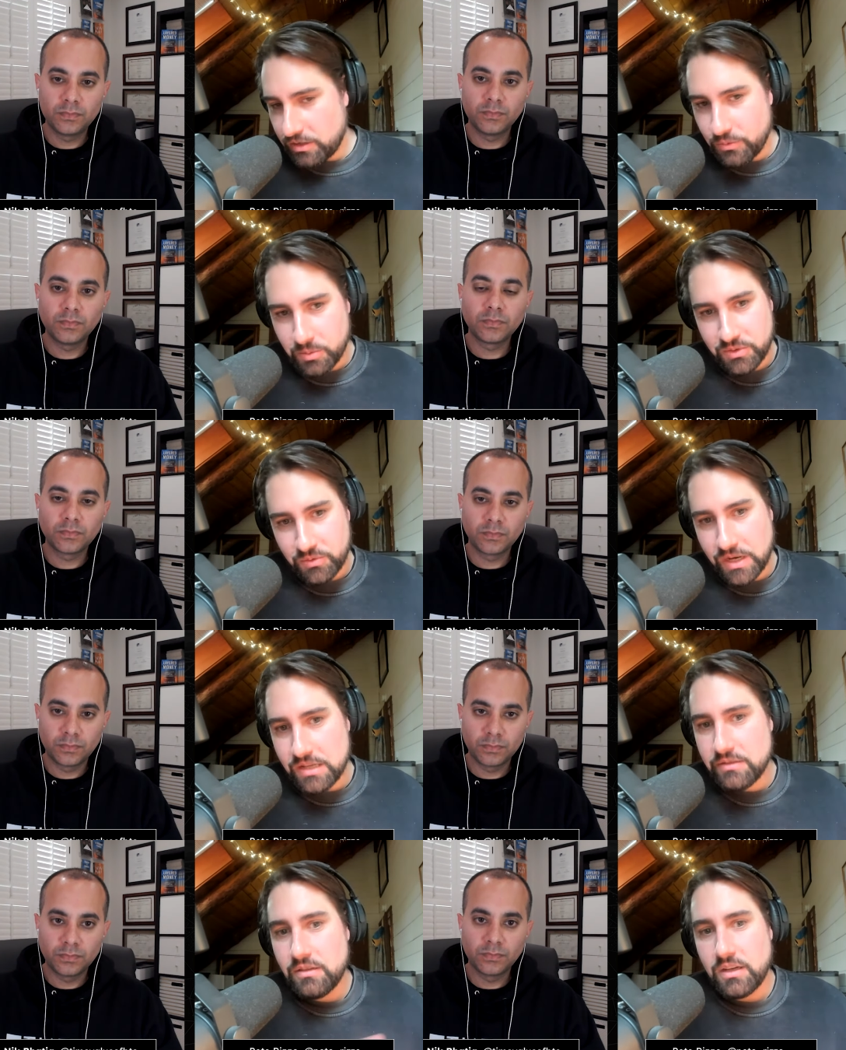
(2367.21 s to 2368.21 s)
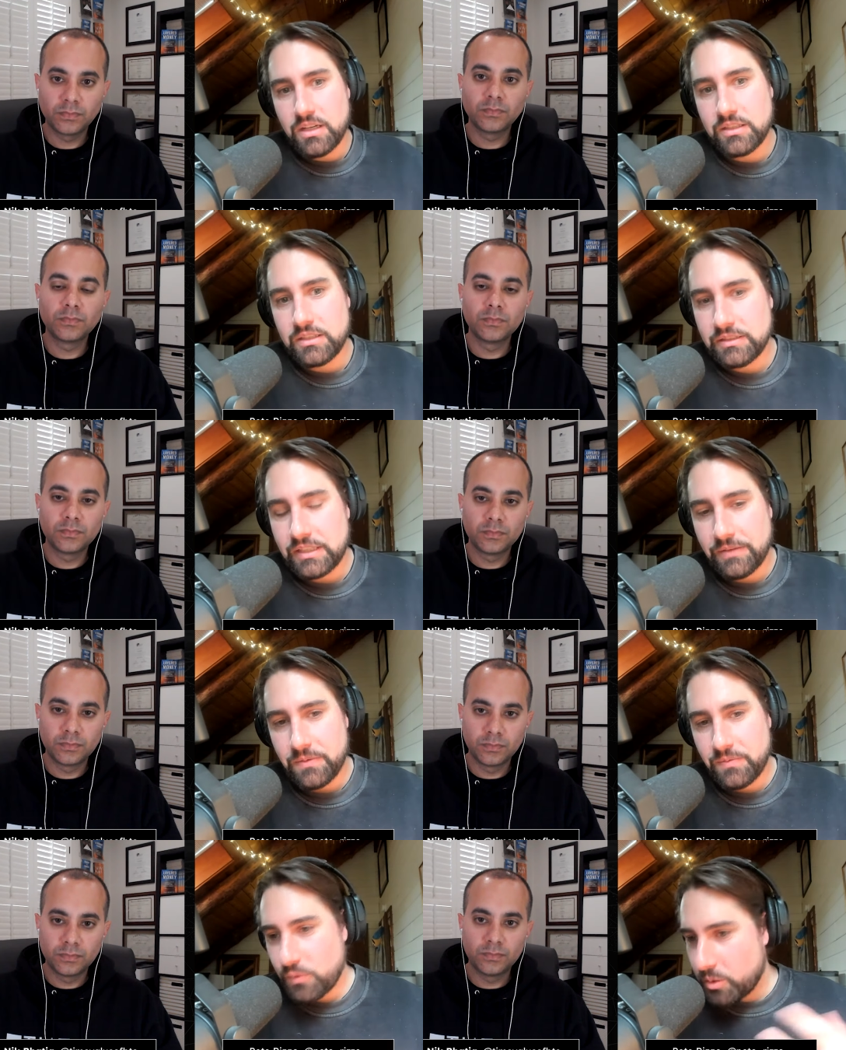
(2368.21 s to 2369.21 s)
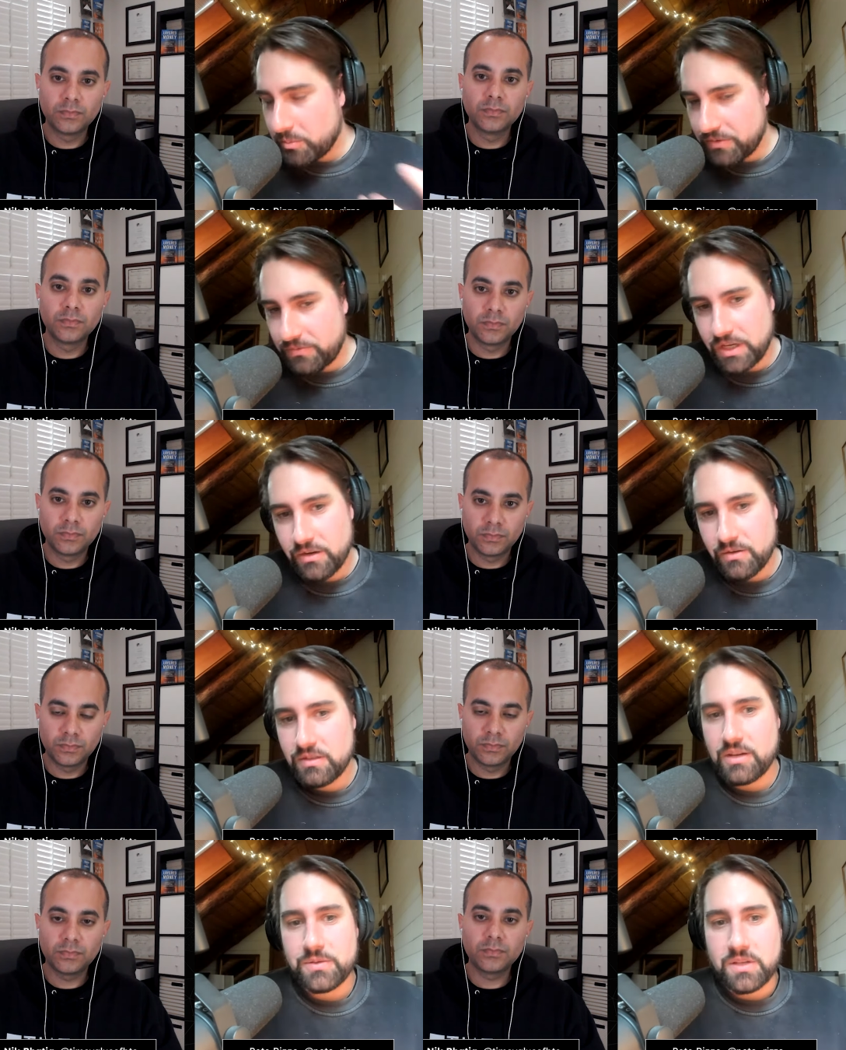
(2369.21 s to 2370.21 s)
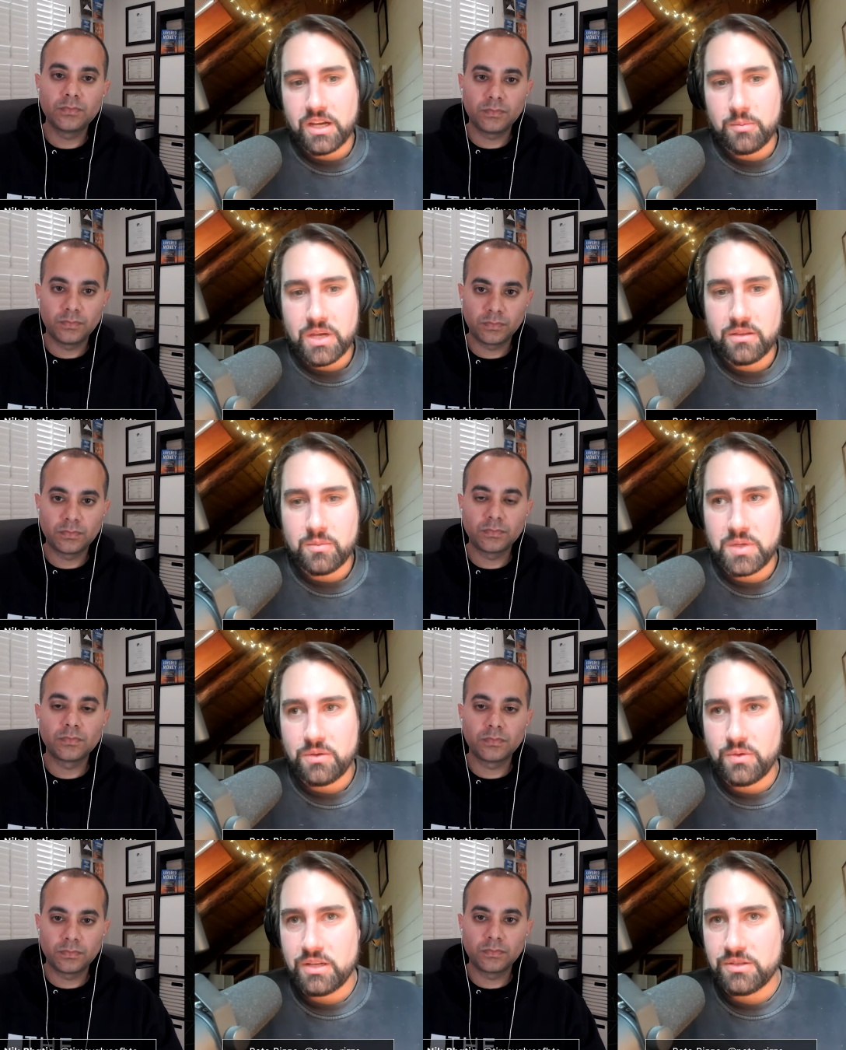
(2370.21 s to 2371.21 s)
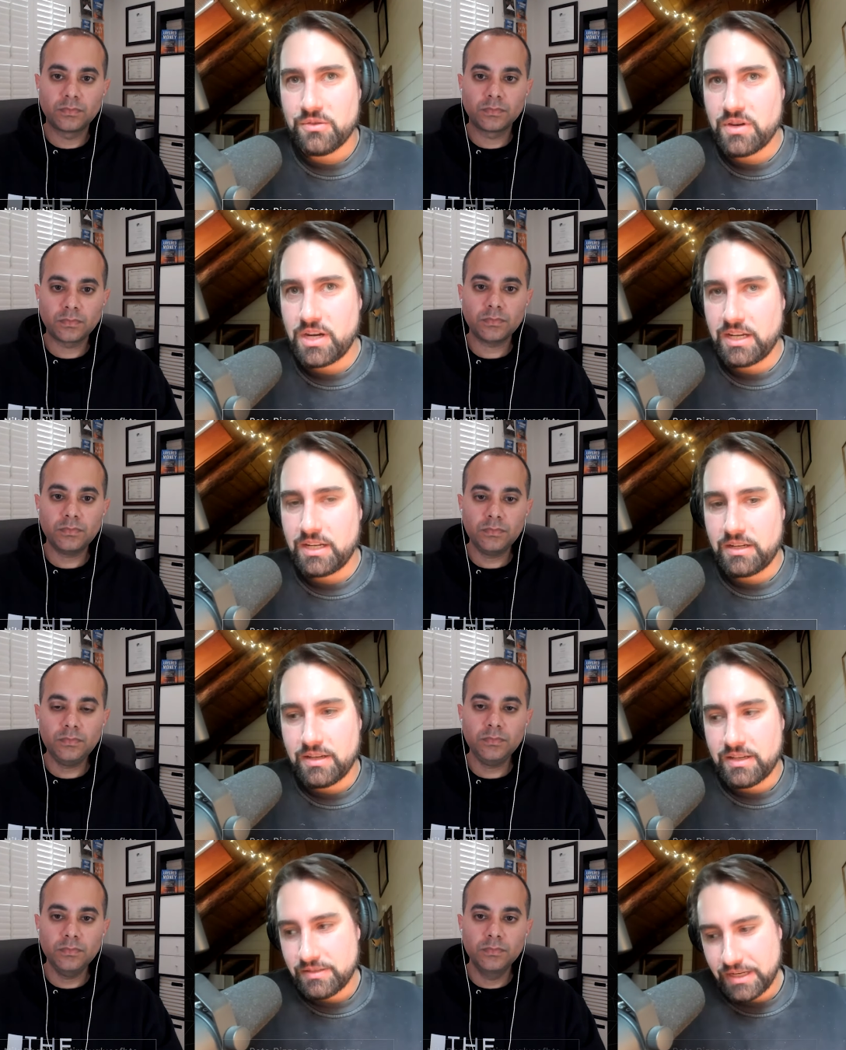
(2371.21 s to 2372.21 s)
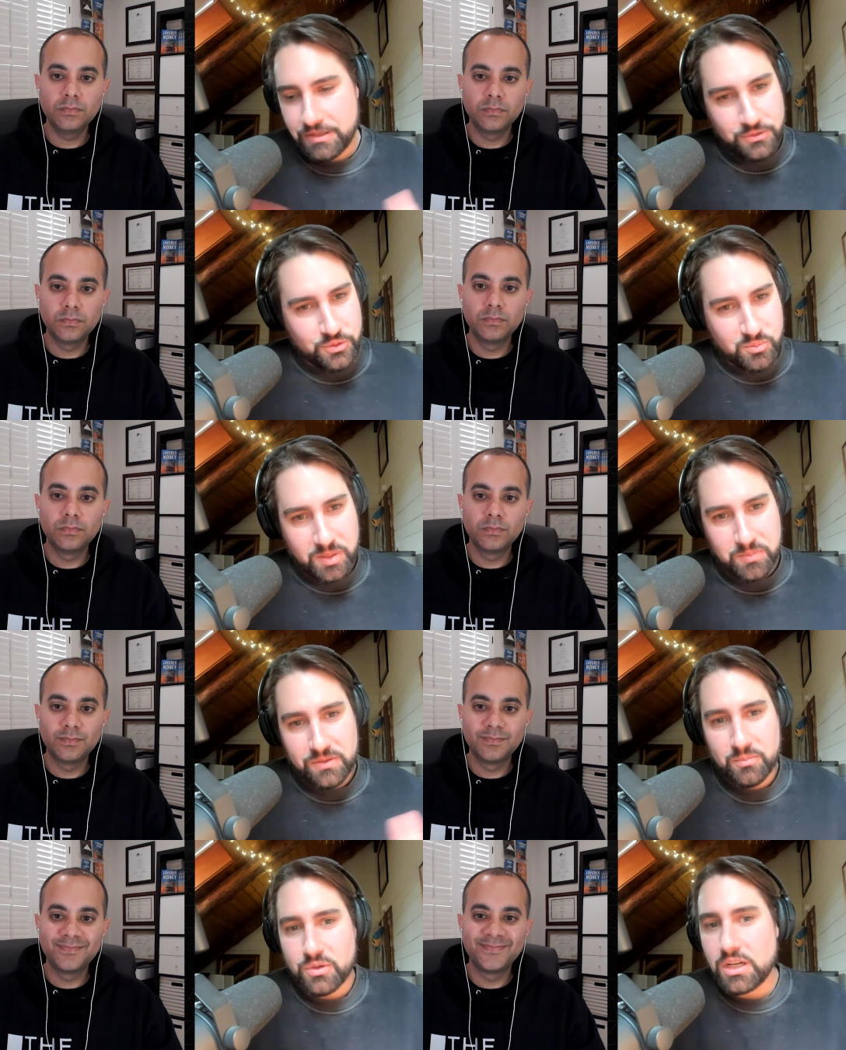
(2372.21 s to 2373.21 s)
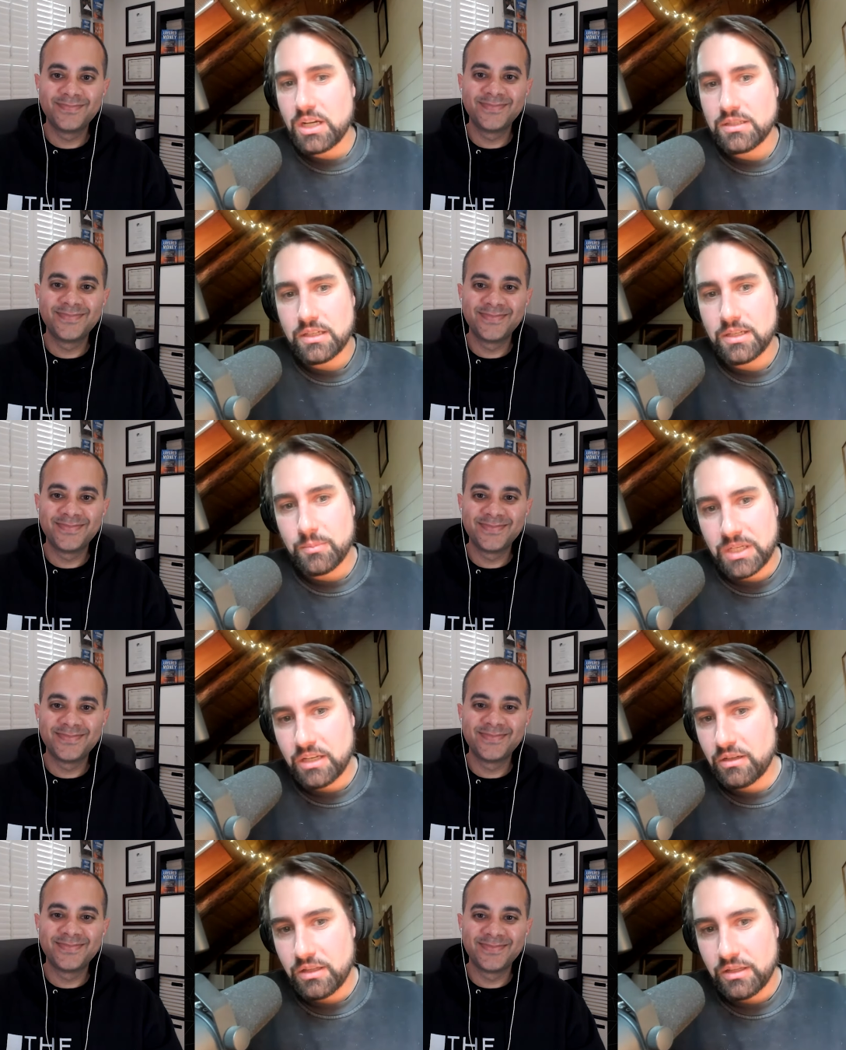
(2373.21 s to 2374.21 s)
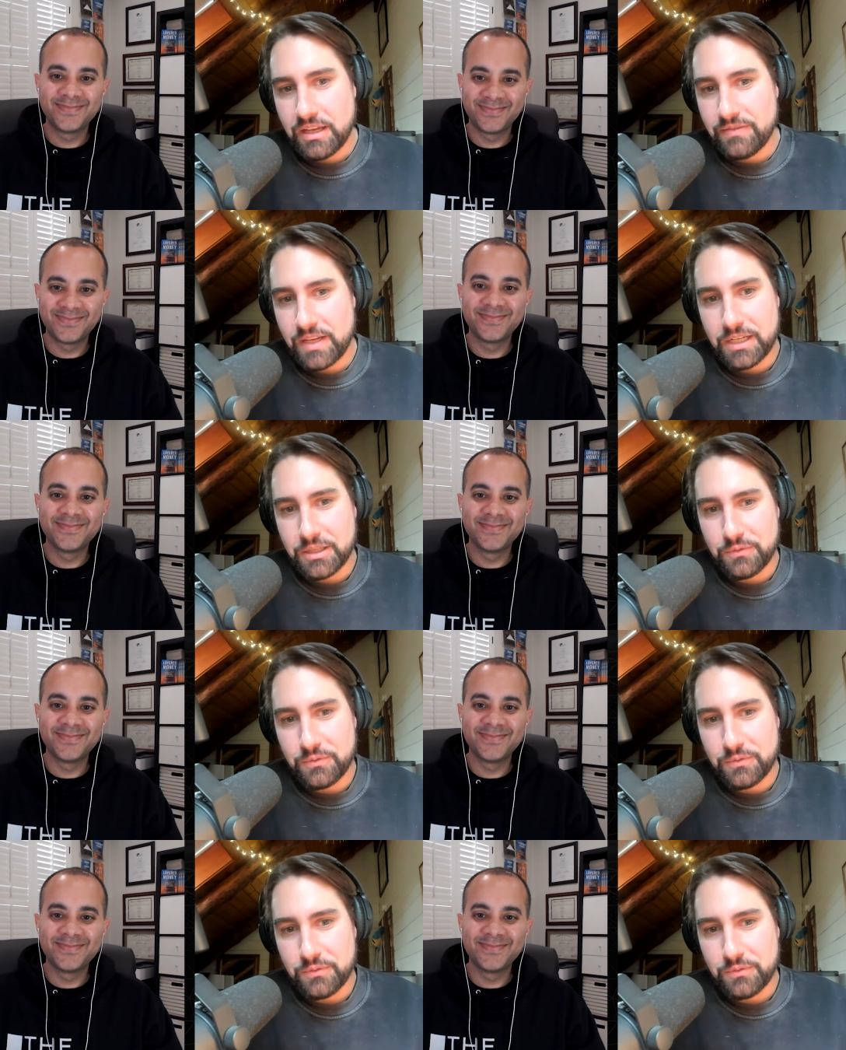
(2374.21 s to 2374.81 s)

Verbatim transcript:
Speaker 1: form threads on kind of the formative figures that I was talking about in the Bitcoin history. And uh, stay tuned. Might be some more content coming out in that vein in the